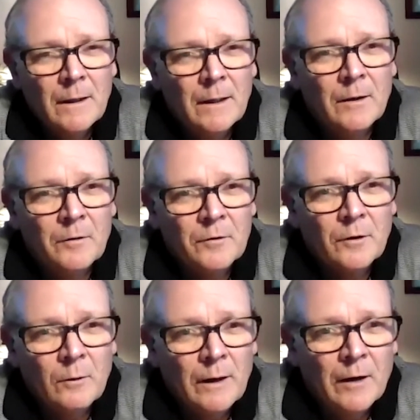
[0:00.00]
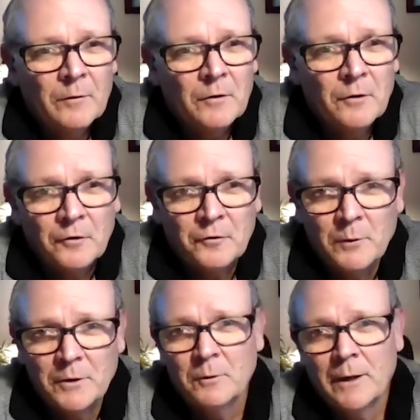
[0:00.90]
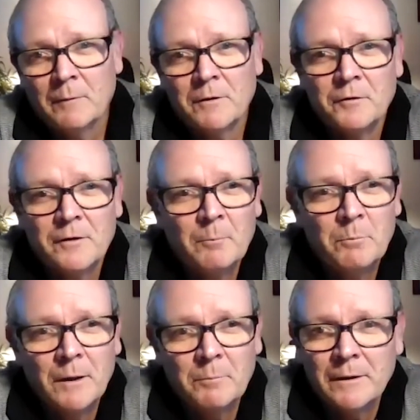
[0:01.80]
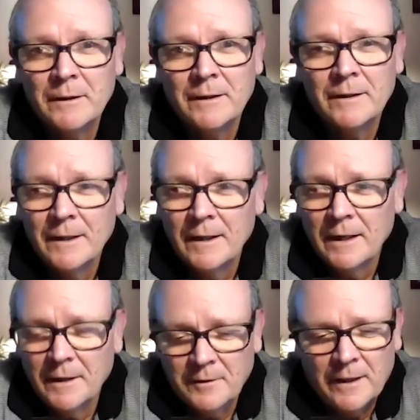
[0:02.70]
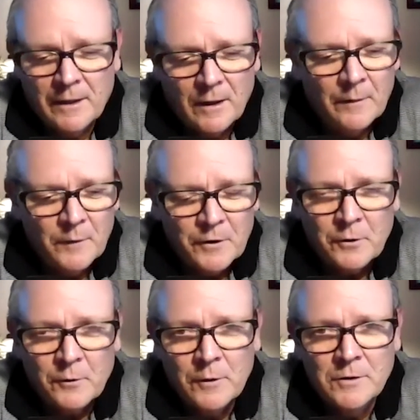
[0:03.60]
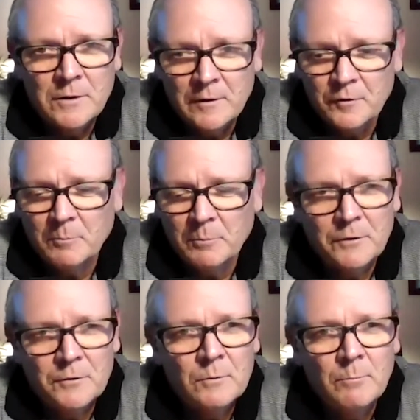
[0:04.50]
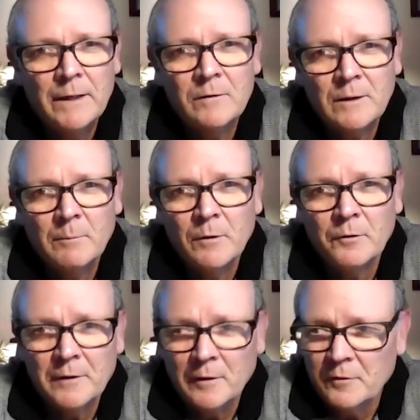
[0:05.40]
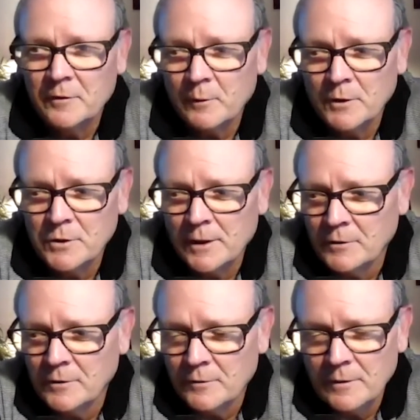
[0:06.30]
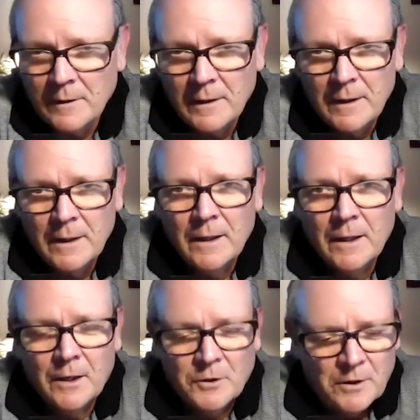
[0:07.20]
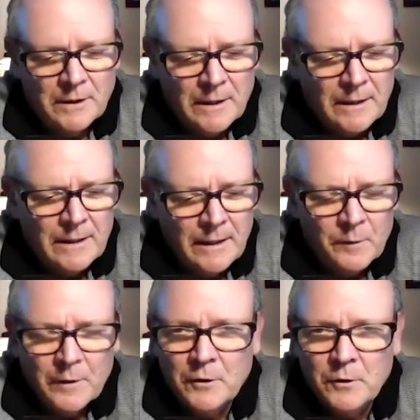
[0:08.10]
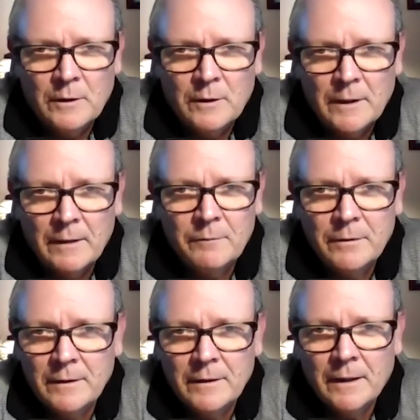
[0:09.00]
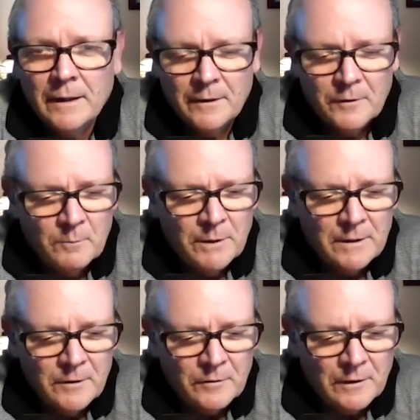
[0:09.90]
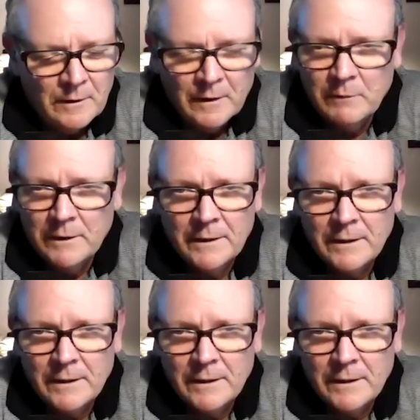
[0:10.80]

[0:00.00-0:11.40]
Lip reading: And so as adults, we do have to step up and take on the courage and discipline to make some of those necessary changes. Jenny, I can't thank you enough. You've been just a lovely